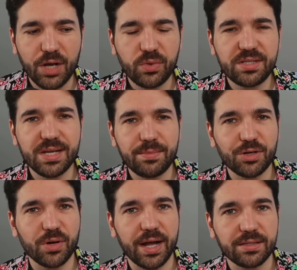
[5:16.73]
would
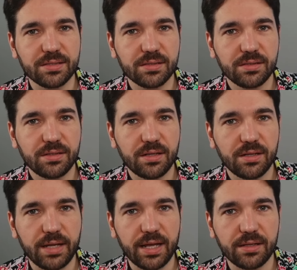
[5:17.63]
Democrats
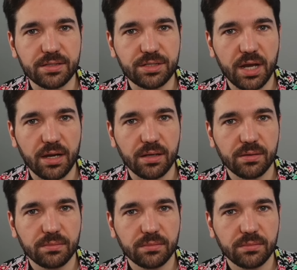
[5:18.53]
like Liz Cheney?